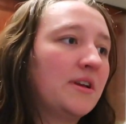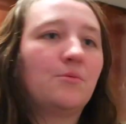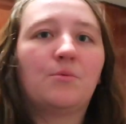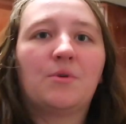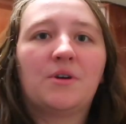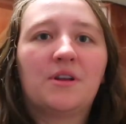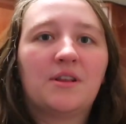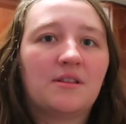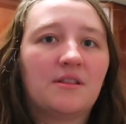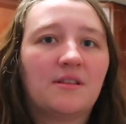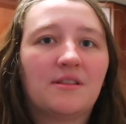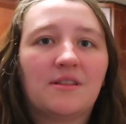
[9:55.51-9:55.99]

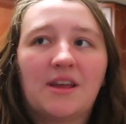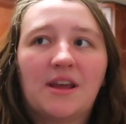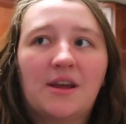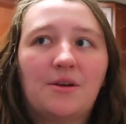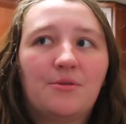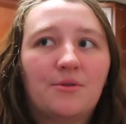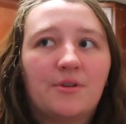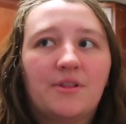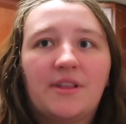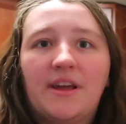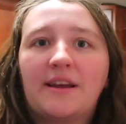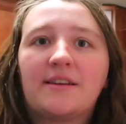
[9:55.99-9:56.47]
when they
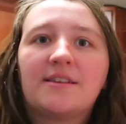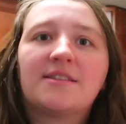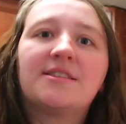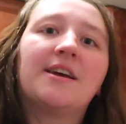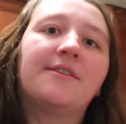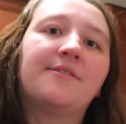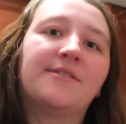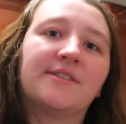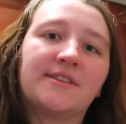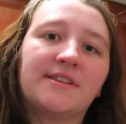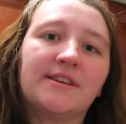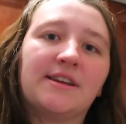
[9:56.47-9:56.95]
were like
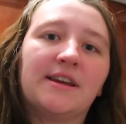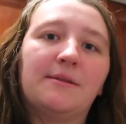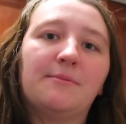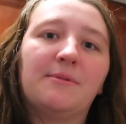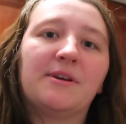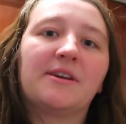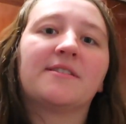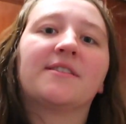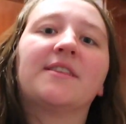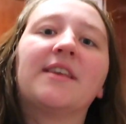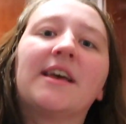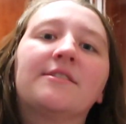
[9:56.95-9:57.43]
17
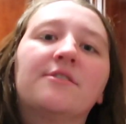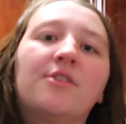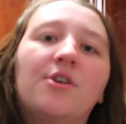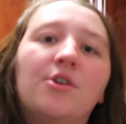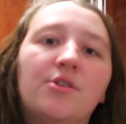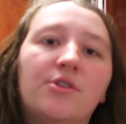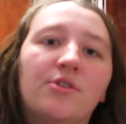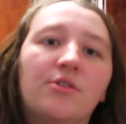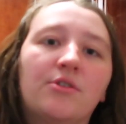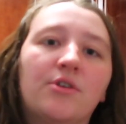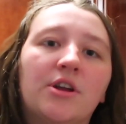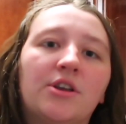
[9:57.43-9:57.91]
because that's
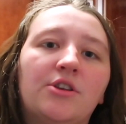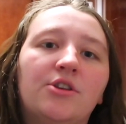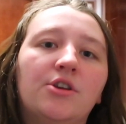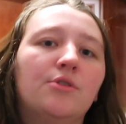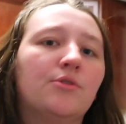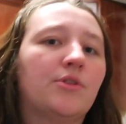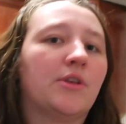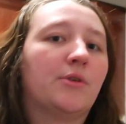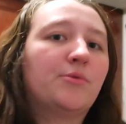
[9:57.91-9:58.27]
all you could do.